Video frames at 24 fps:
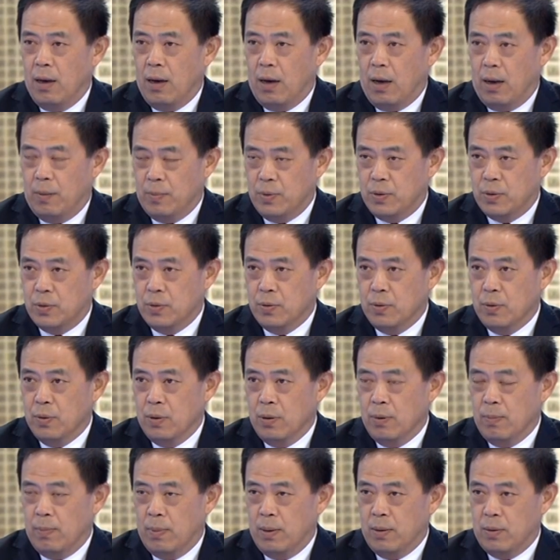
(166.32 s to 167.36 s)
I'm
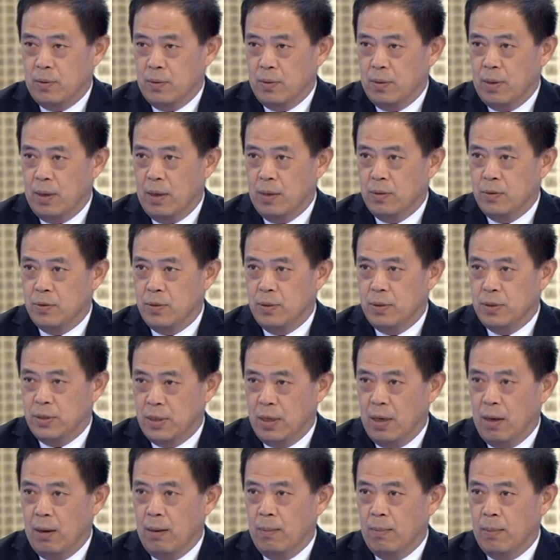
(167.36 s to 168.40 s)
sure the two countries
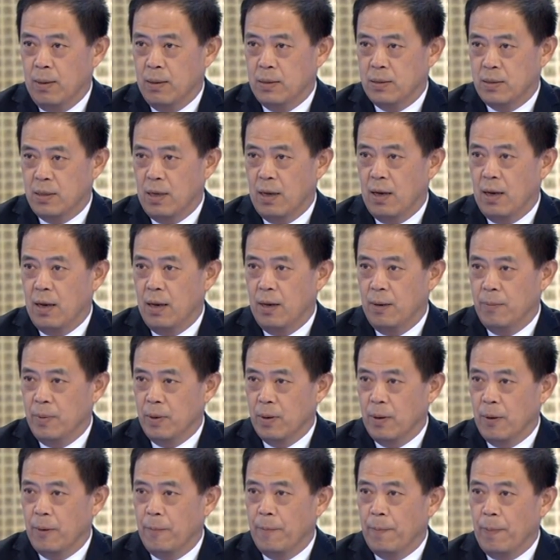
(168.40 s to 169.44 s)
share the same
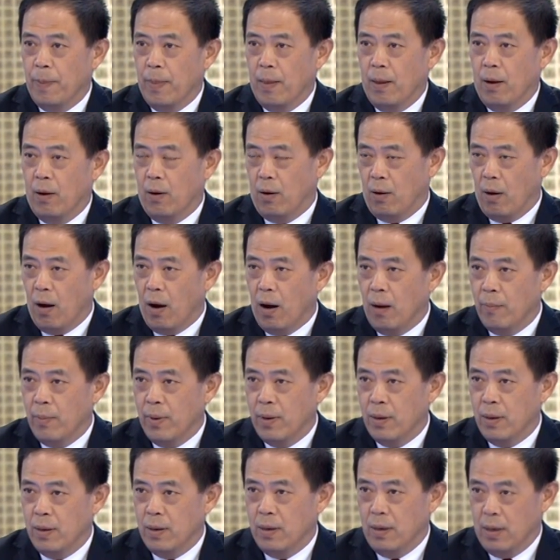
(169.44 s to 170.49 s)
a
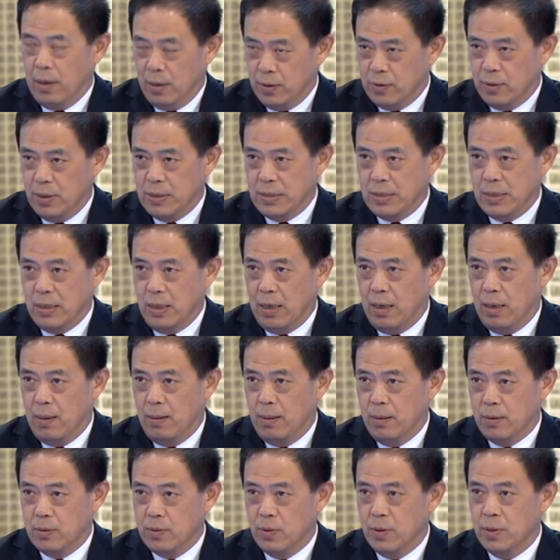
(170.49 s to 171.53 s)
common interest in
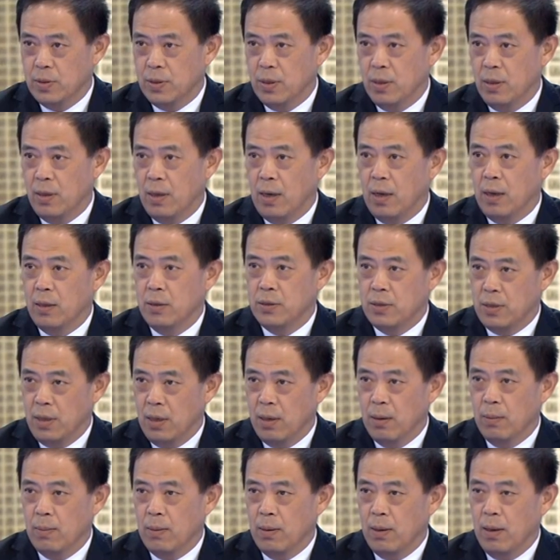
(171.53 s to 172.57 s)
this region and
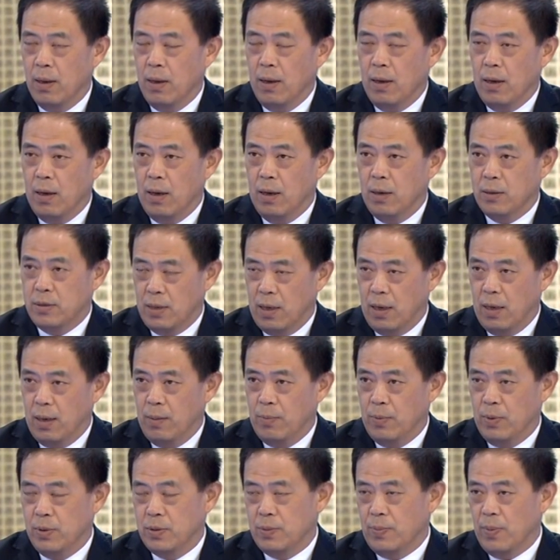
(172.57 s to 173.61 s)
share the
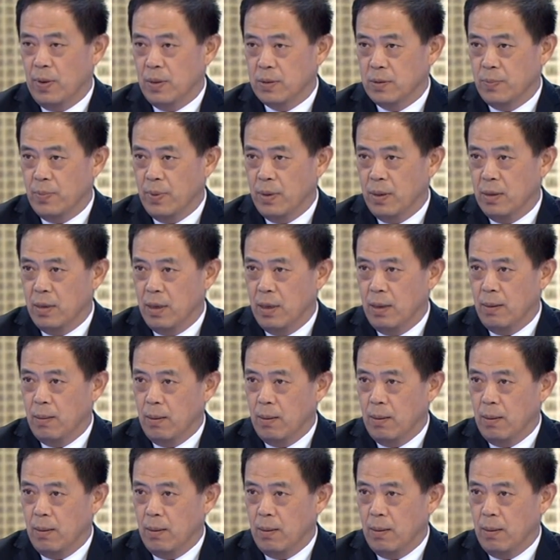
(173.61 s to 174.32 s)
same responsibility.